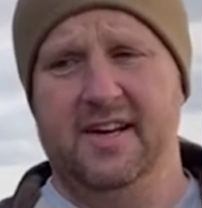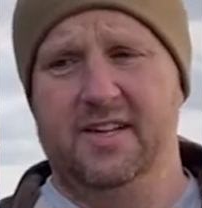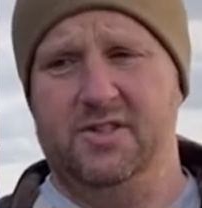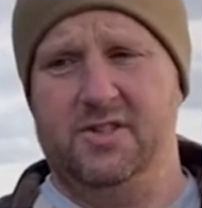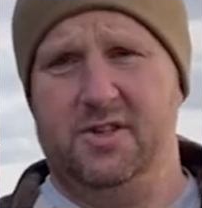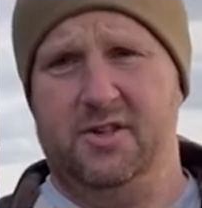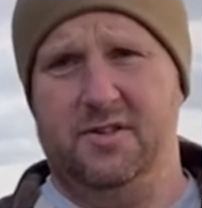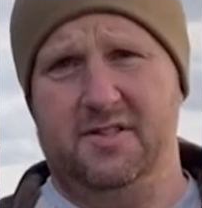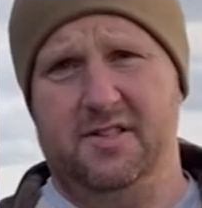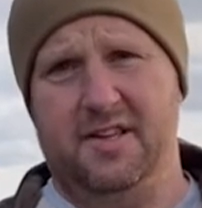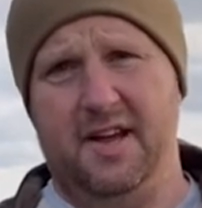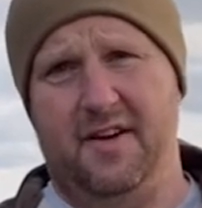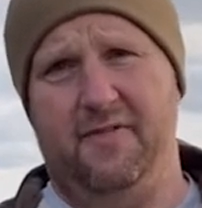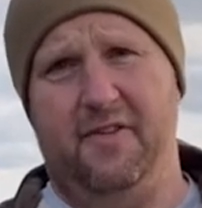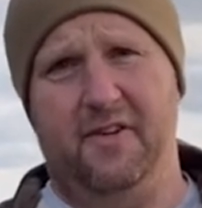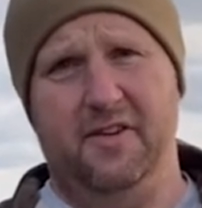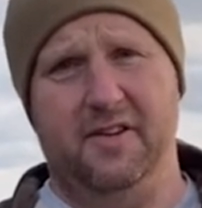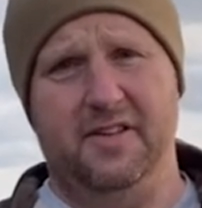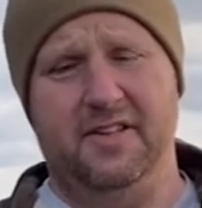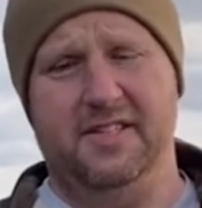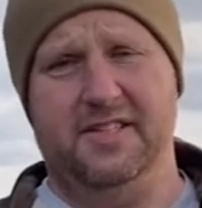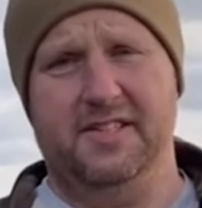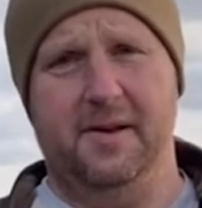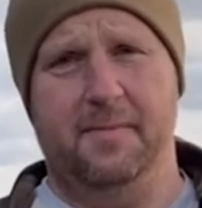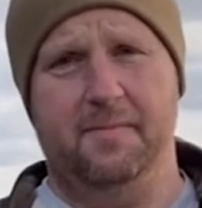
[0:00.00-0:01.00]
So
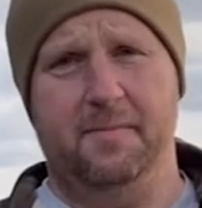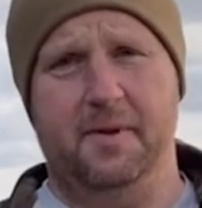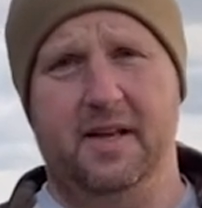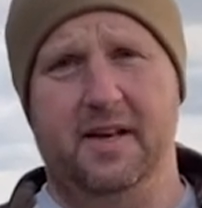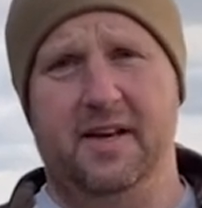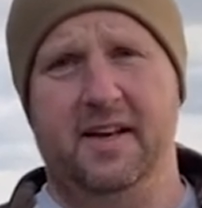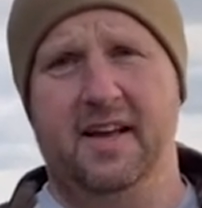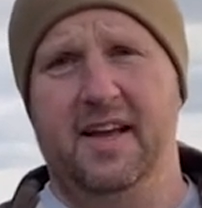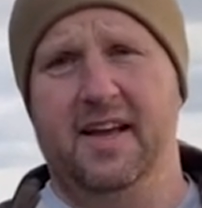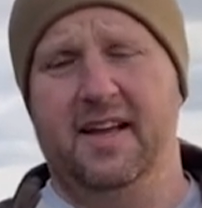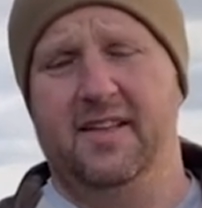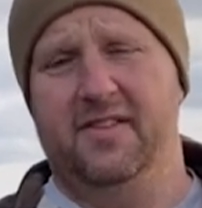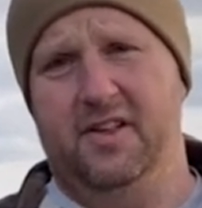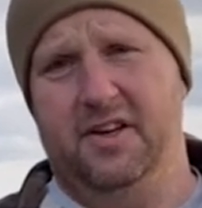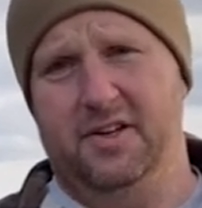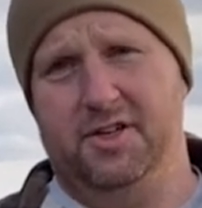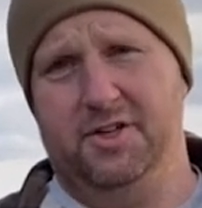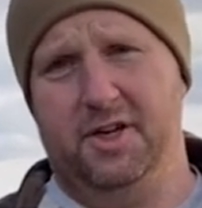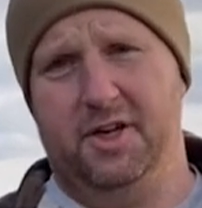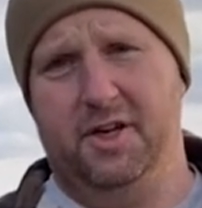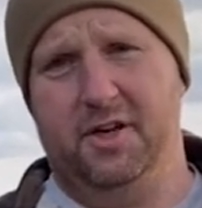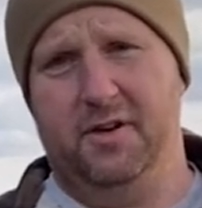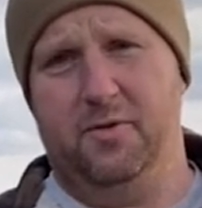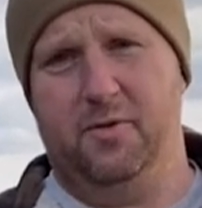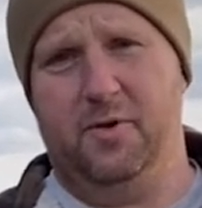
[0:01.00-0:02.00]
definitely something that
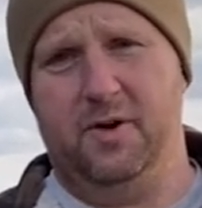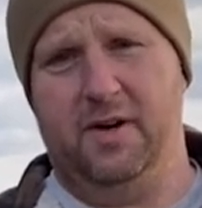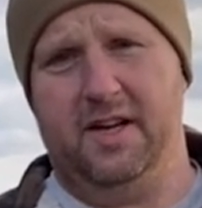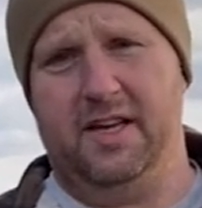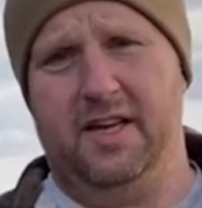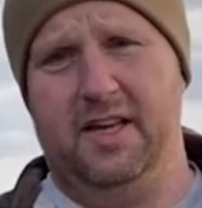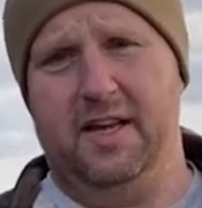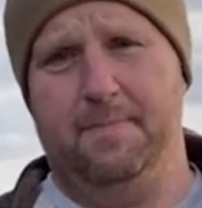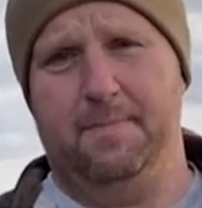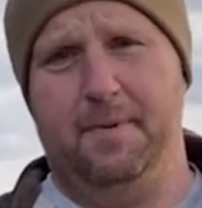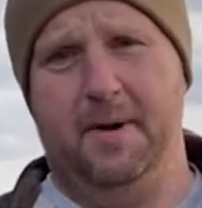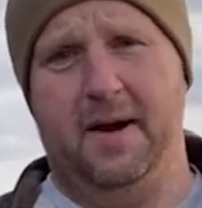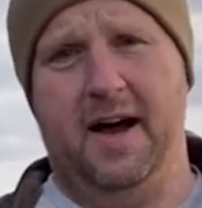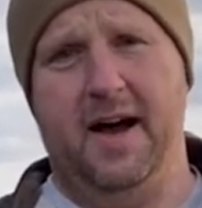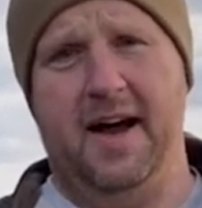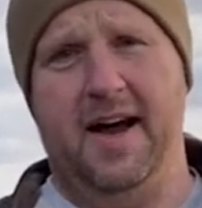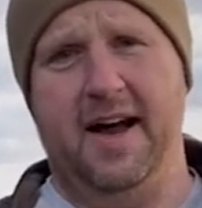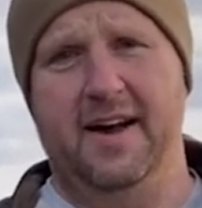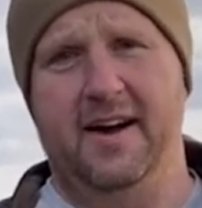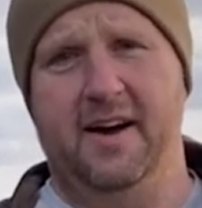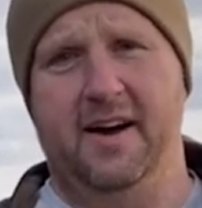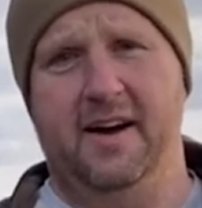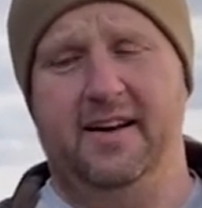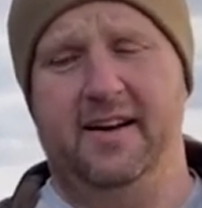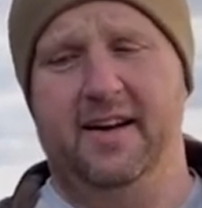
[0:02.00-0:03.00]
you're going to want to keep an
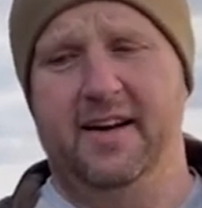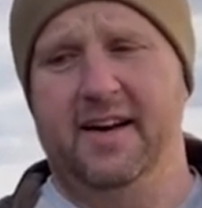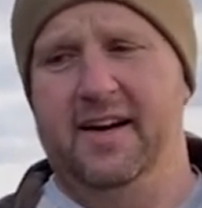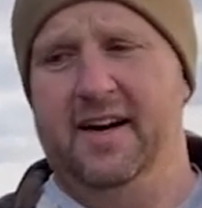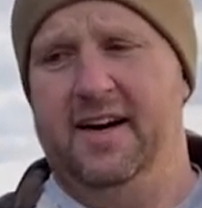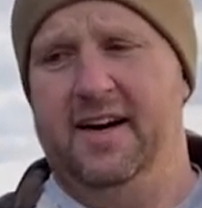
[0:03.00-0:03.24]
eye on.